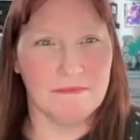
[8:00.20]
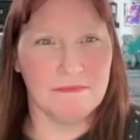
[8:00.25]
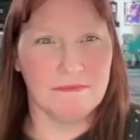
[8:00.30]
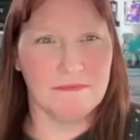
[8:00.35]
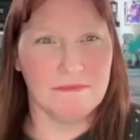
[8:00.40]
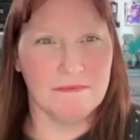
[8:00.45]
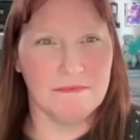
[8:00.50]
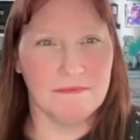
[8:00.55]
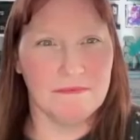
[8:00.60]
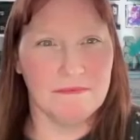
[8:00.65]

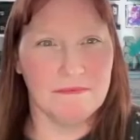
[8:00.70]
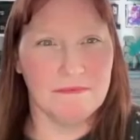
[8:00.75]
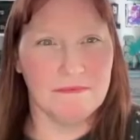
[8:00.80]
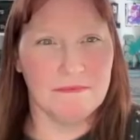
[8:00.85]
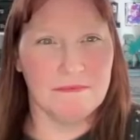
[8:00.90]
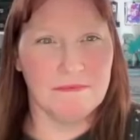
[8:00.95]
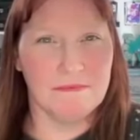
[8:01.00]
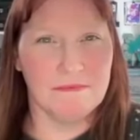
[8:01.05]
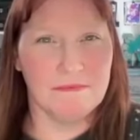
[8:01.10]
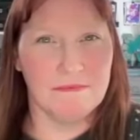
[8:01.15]

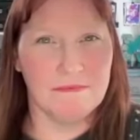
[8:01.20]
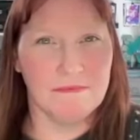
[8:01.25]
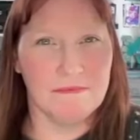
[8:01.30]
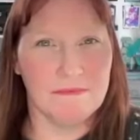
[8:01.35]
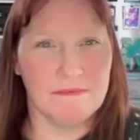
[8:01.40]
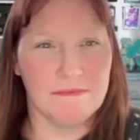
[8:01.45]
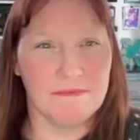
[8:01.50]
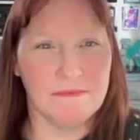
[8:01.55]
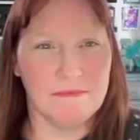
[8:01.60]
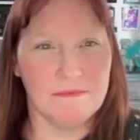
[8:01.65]

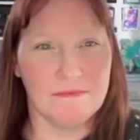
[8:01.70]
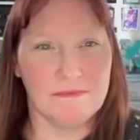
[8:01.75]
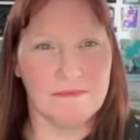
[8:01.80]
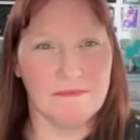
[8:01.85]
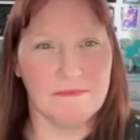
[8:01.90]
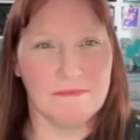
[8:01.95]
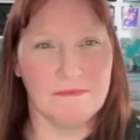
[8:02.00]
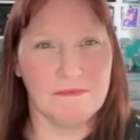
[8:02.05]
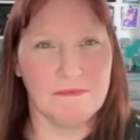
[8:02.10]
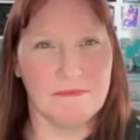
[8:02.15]

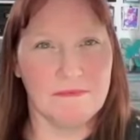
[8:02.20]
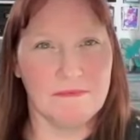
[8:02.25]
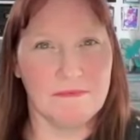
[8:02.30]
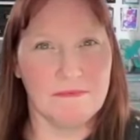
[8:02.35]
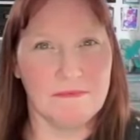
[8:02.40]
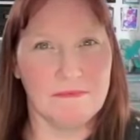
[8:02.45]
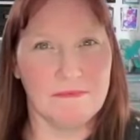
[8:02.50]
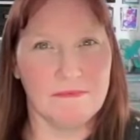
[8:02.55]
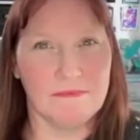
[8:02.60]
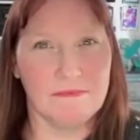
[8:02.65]

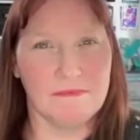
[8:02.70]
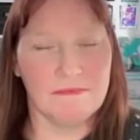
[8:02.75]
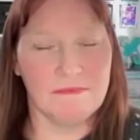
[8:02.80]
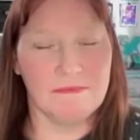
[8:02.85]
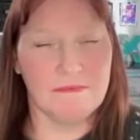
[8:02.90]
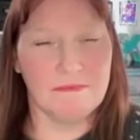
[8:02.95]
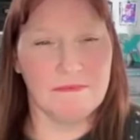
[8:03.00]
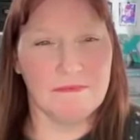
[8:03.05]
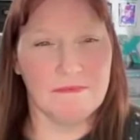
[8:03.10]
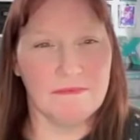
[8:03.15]

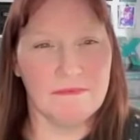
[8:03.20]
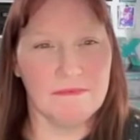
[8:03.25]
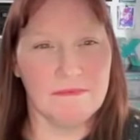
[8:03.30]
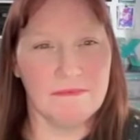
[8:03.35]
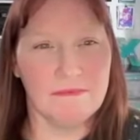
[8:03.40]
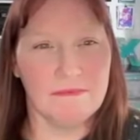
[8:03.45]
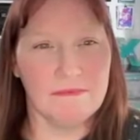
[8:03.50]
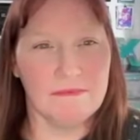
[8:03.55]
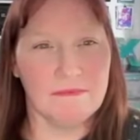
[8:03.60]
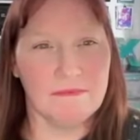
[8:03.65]

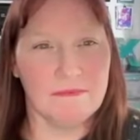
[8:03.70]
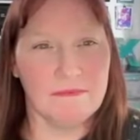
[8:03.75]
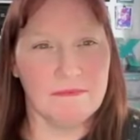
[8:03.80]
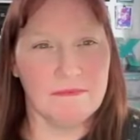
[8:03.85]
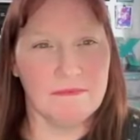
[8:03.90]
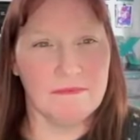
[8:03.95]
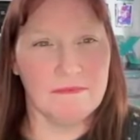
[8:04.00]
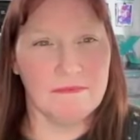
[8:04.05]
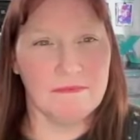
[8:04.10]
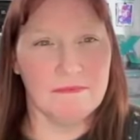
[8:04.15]

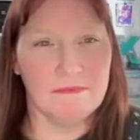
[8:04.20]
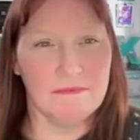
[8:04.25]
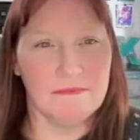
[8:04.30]
[no speech]